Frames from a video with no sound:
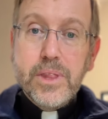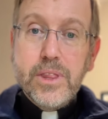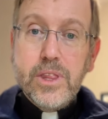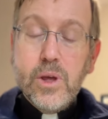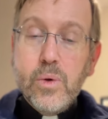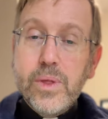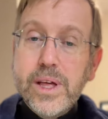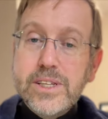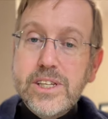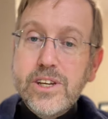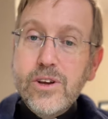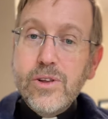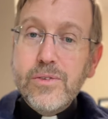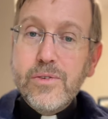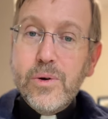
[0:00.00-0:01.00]
know that
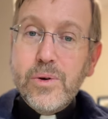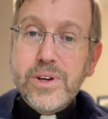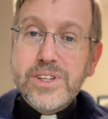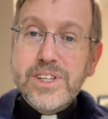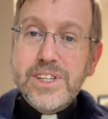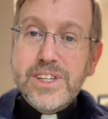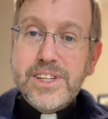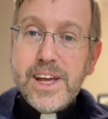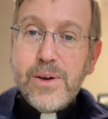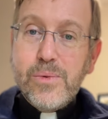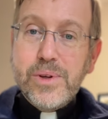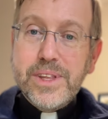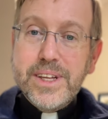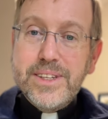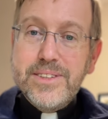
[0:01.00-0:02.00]
singular focus and stay
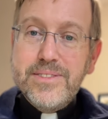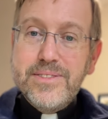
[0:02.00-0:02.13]
with it.